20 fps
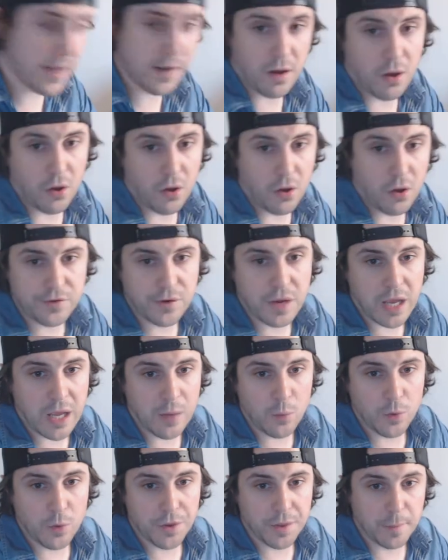And it also
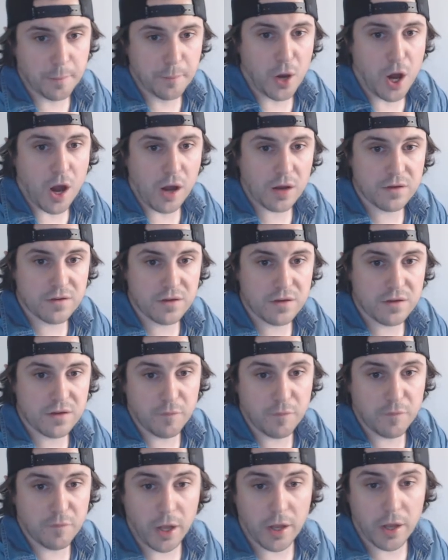came with a box
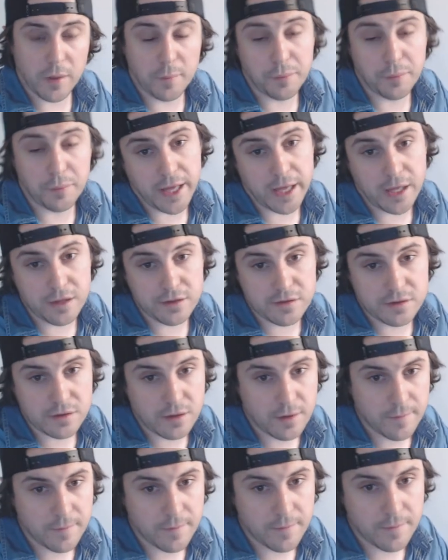of plug and
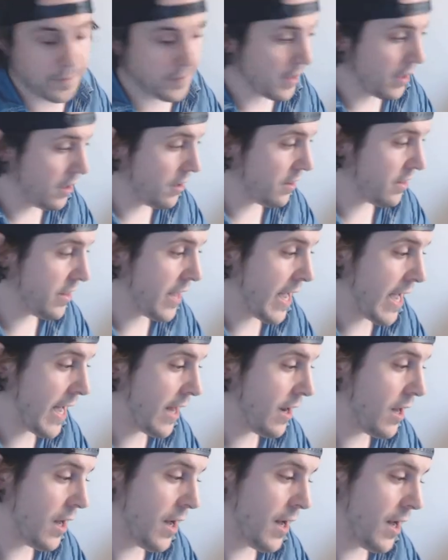plays
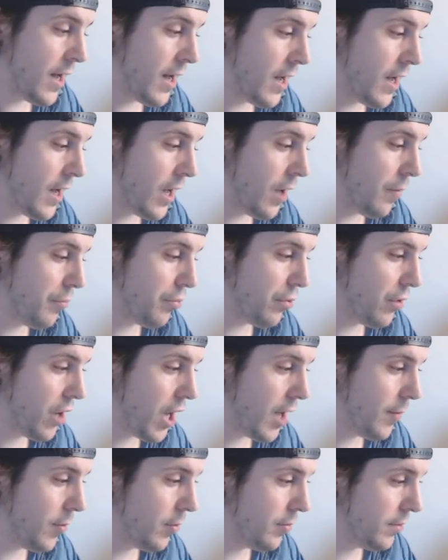that uh, I'll
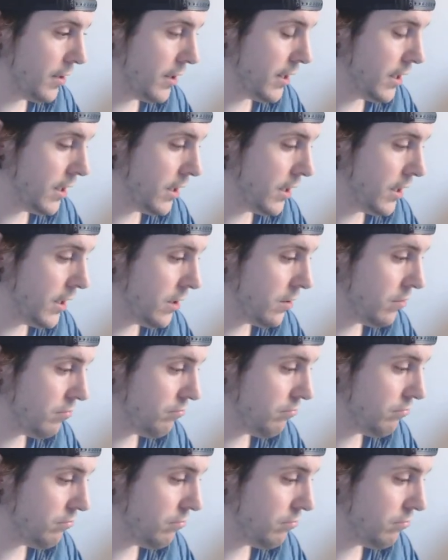probably